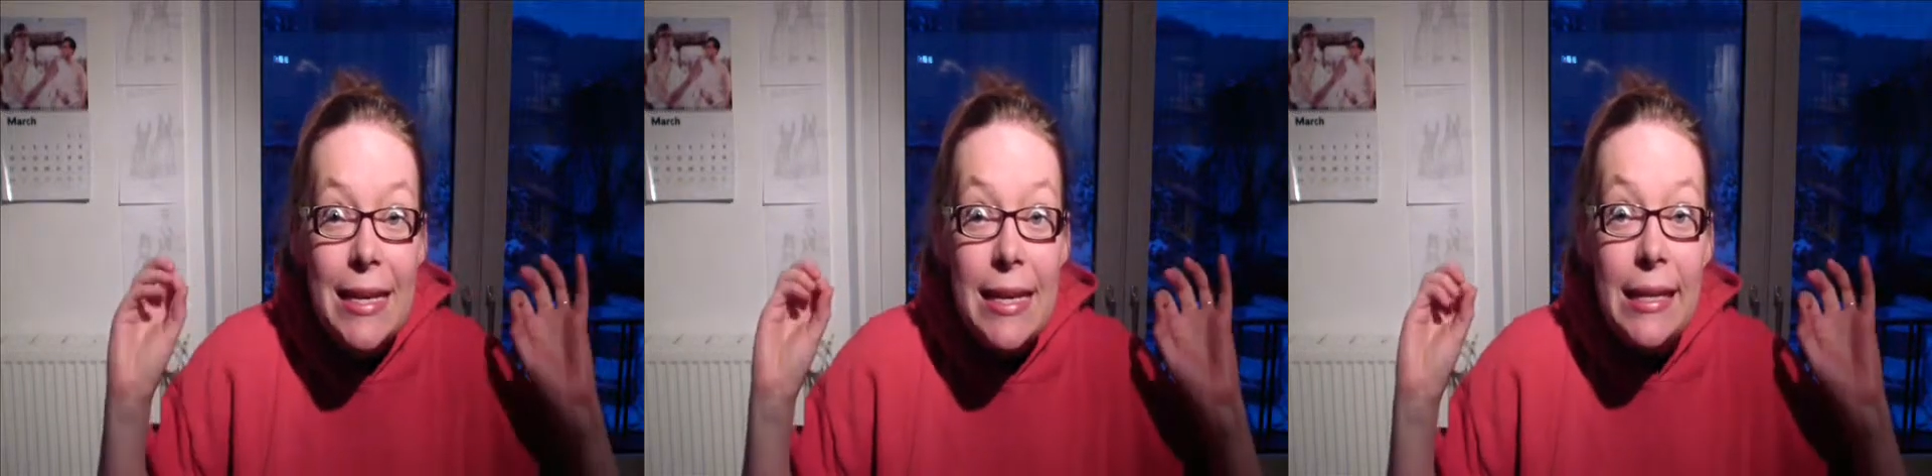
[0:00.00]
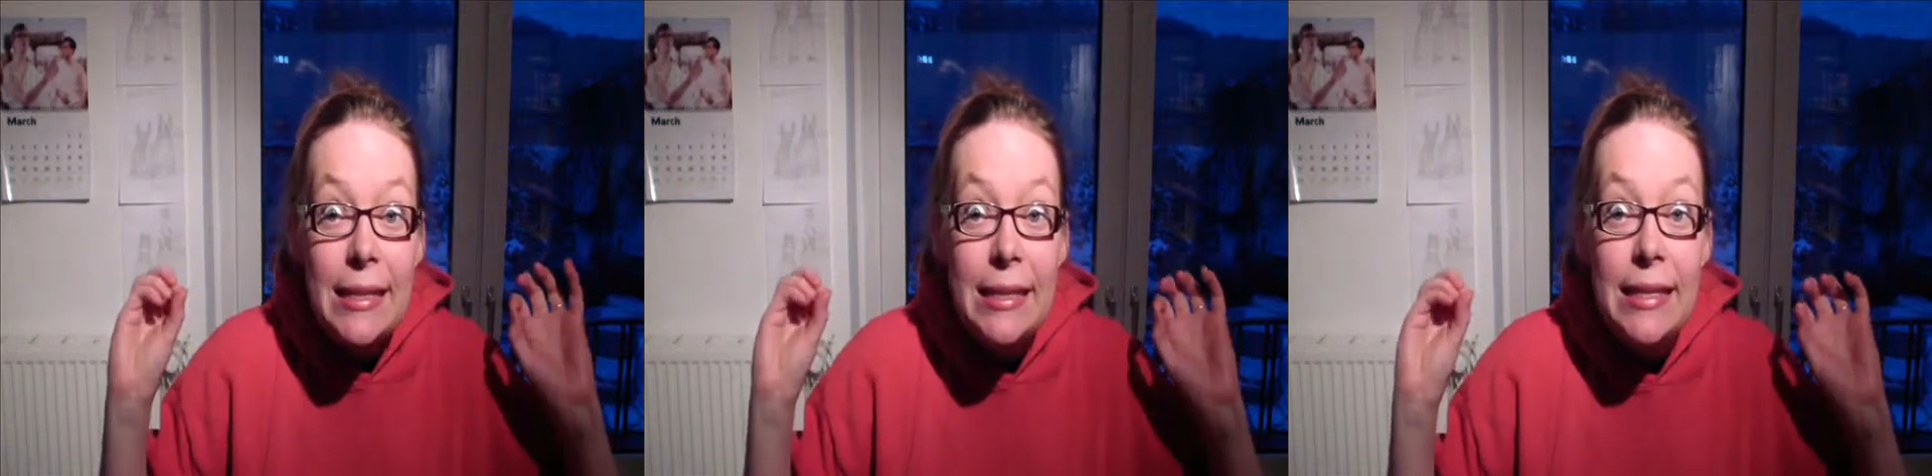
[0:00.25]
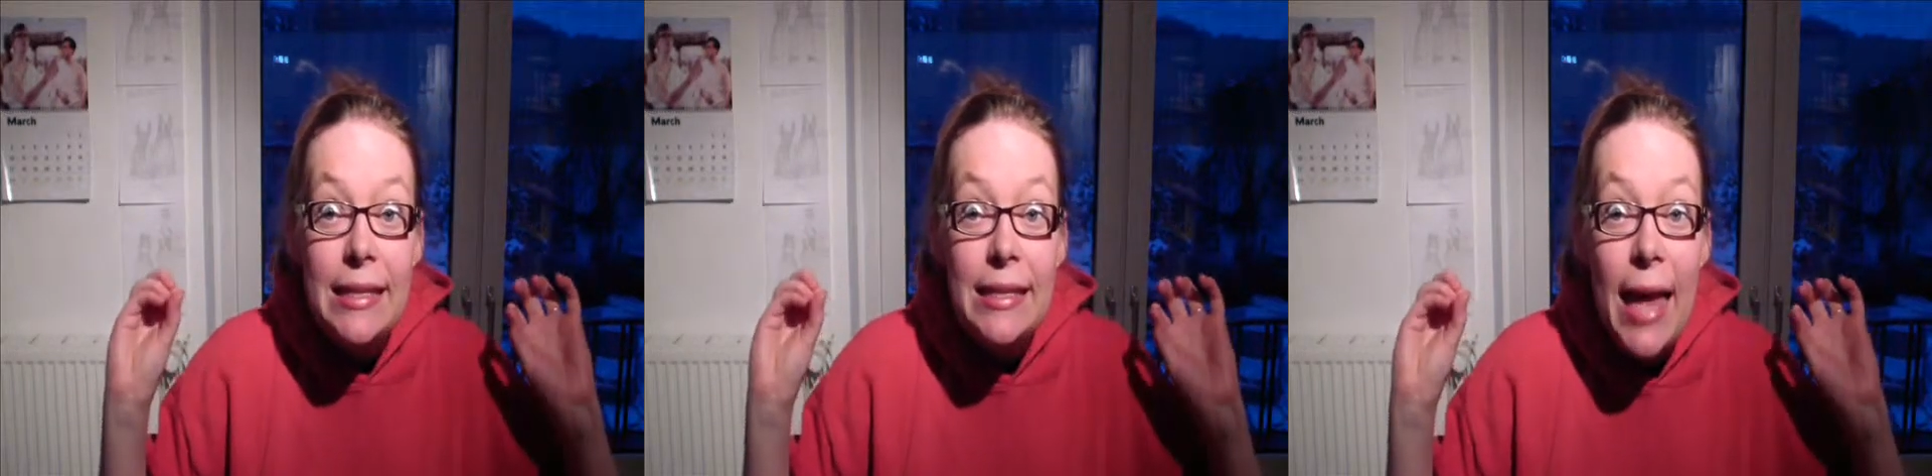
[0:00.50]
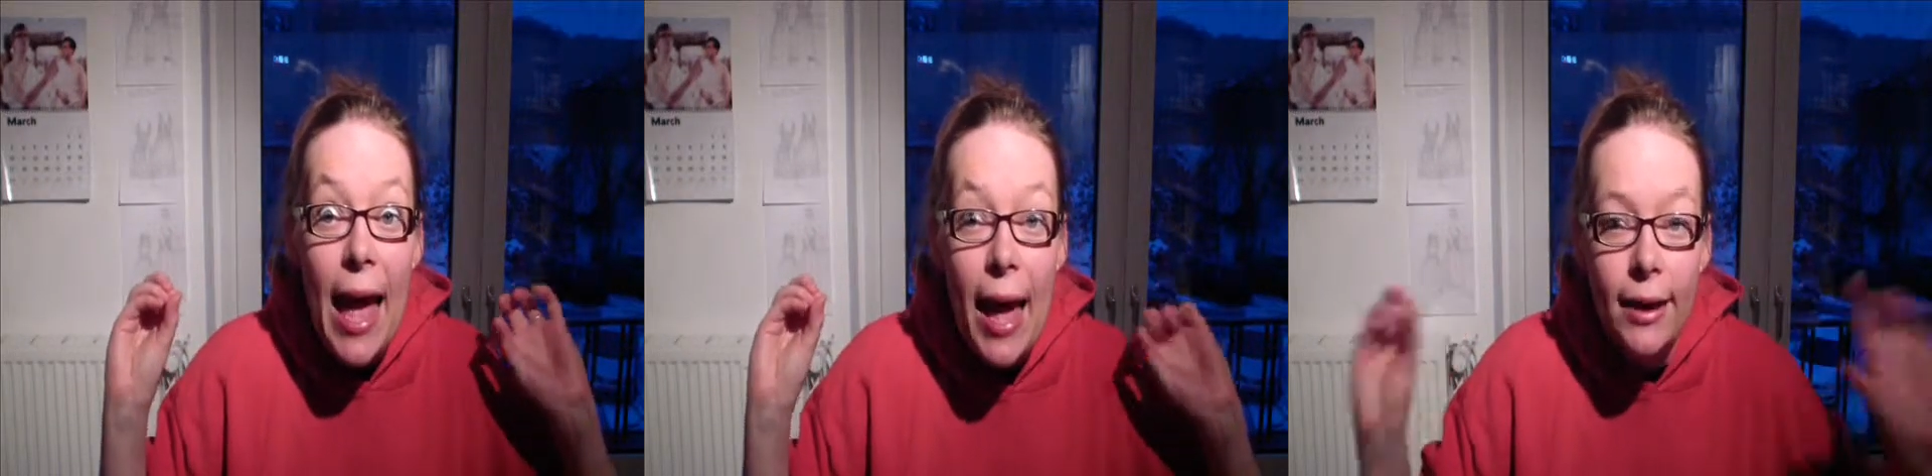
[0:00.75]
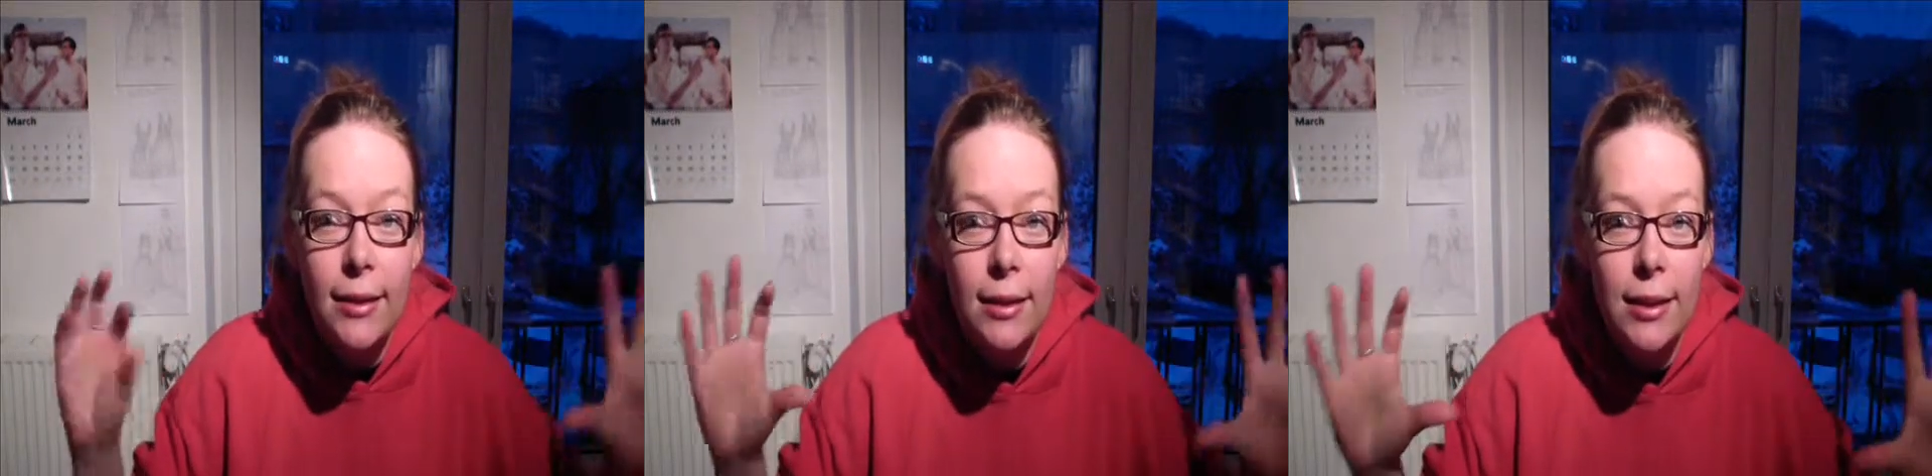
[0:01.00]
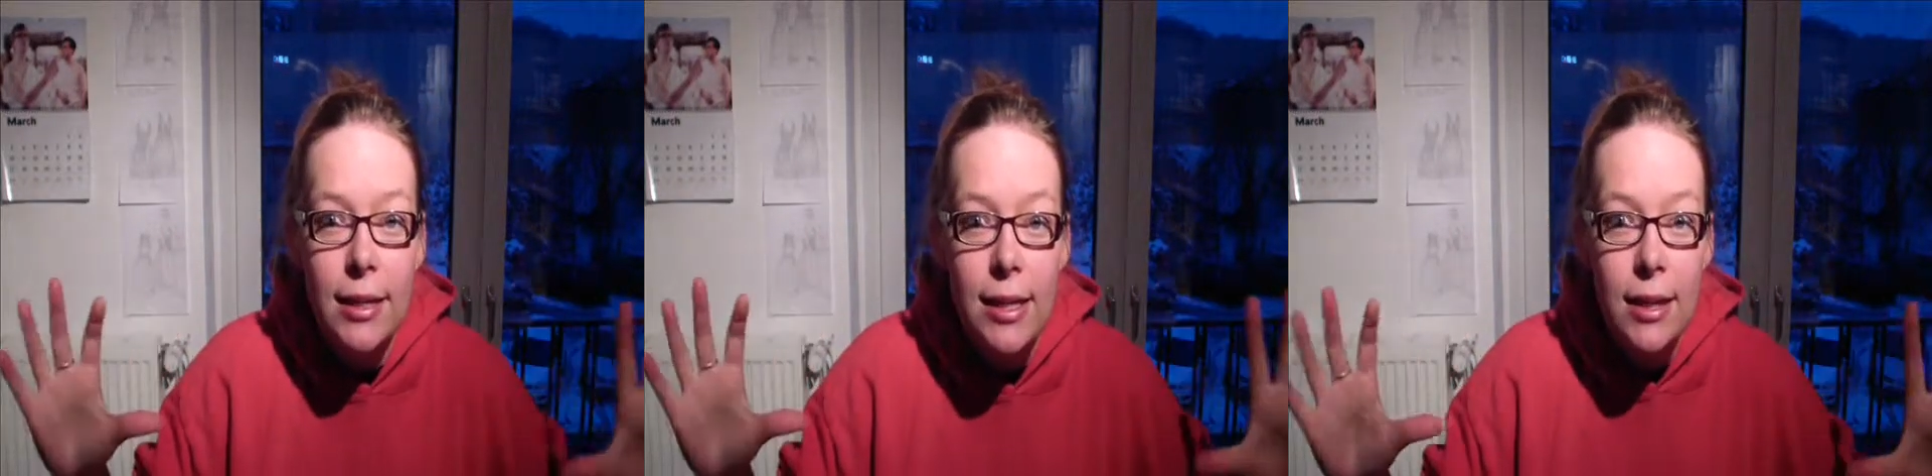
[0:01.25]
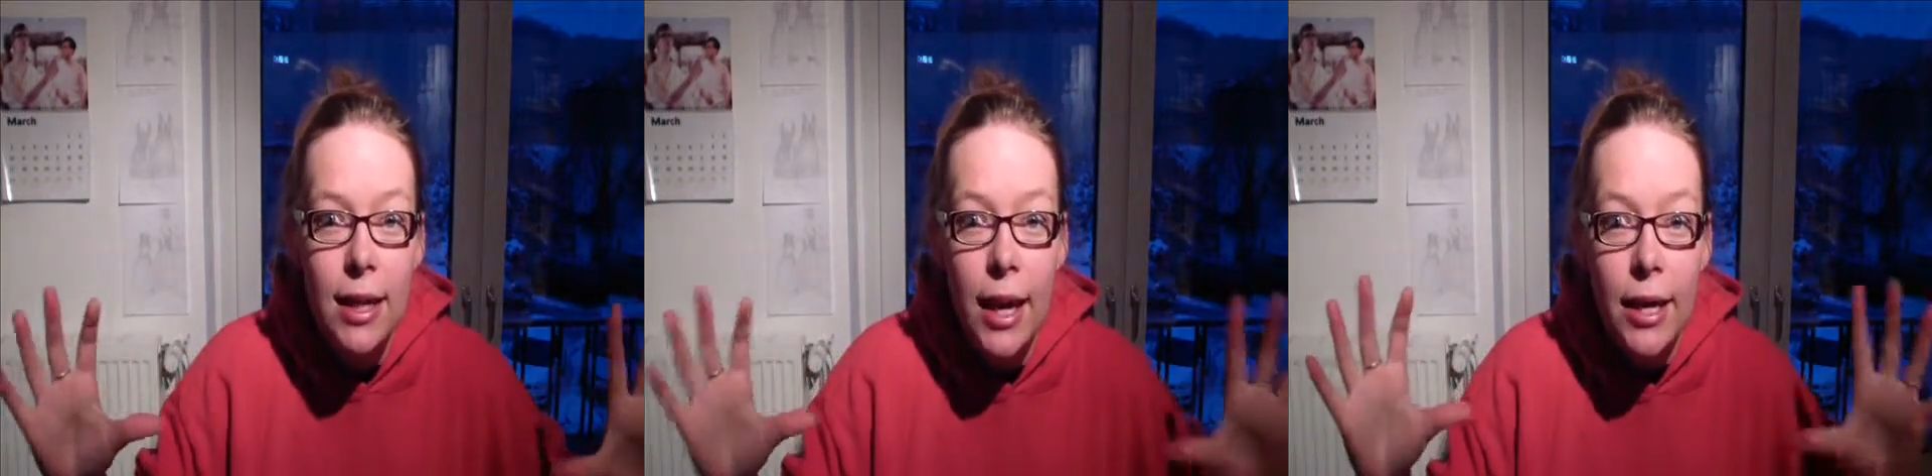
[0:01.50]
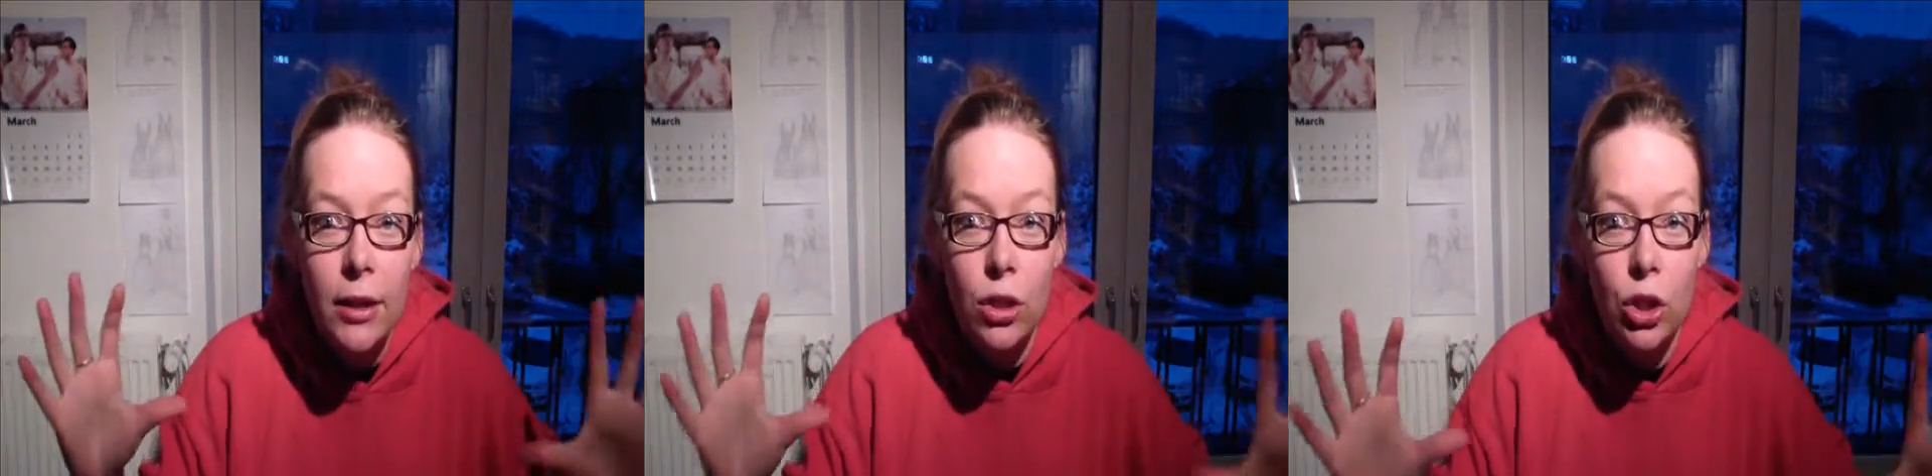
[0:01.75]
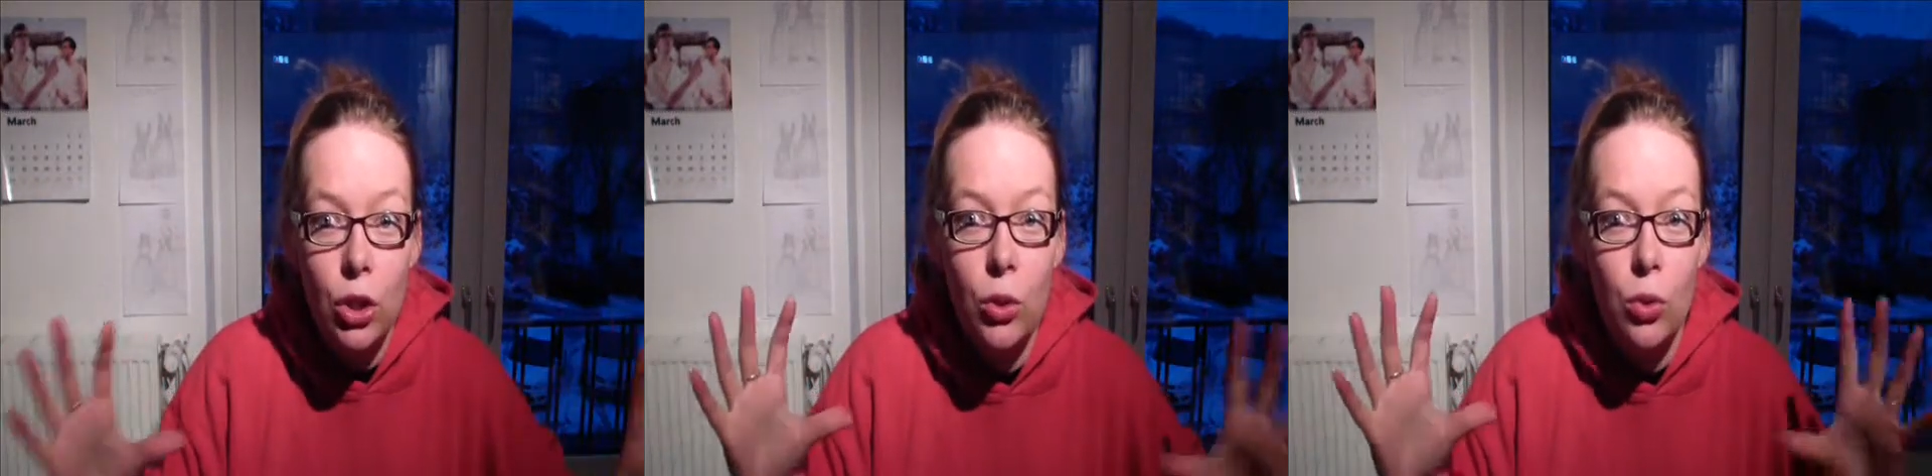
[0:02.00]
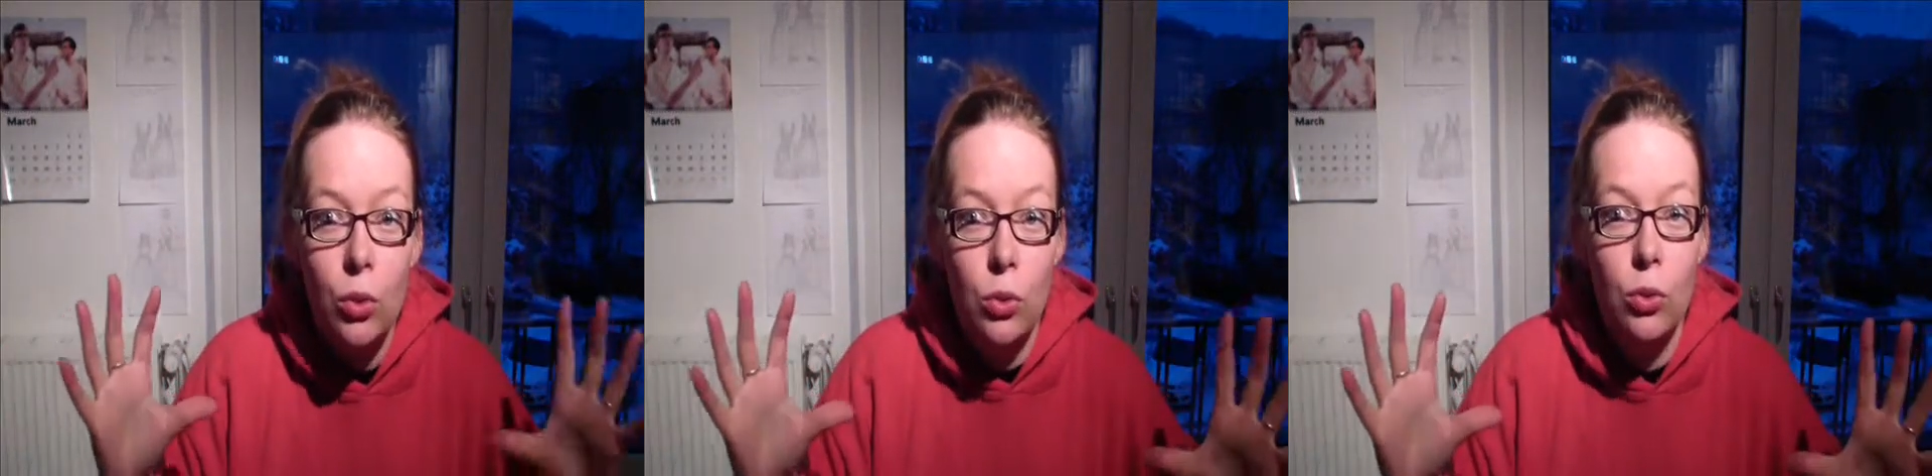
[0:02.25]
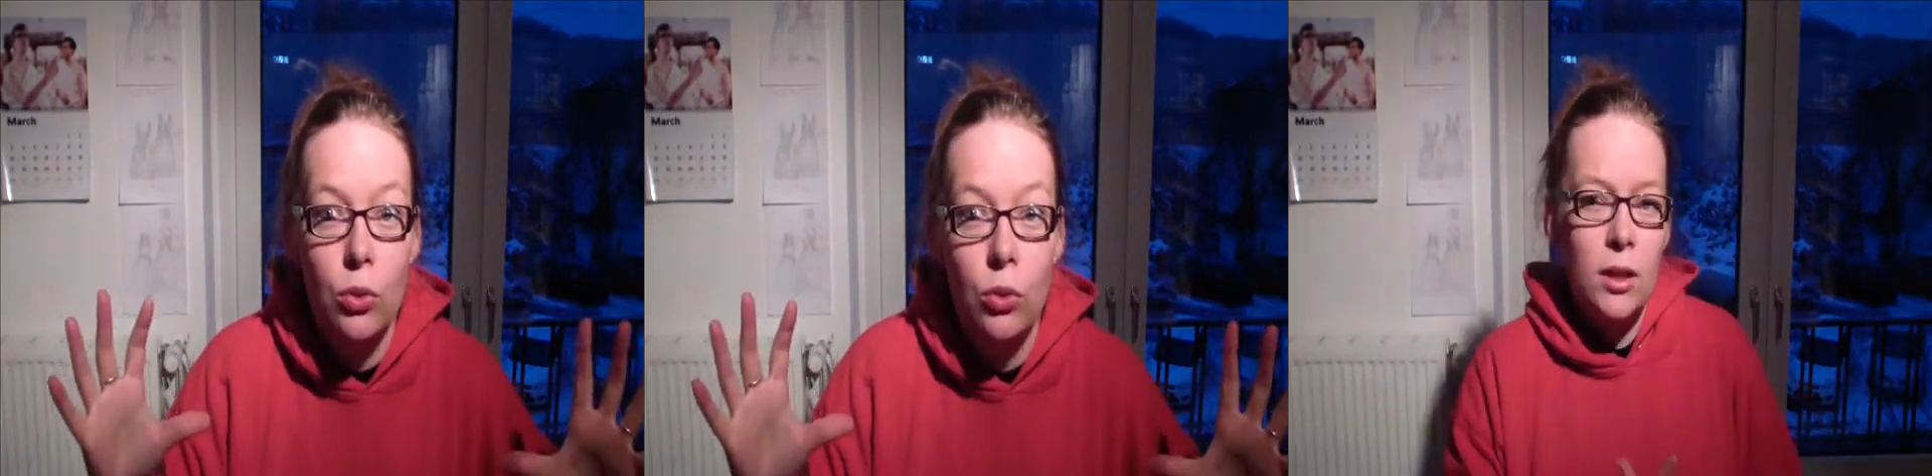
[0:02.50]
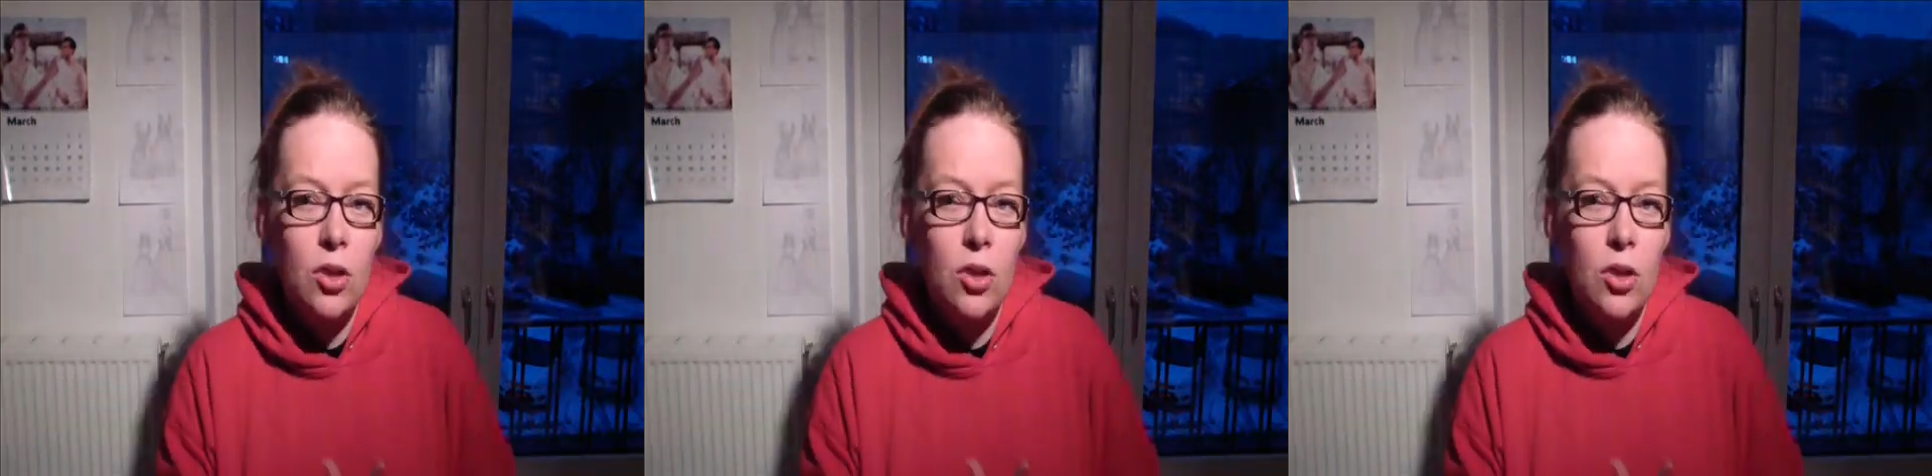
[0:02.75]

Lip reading: exactly like you.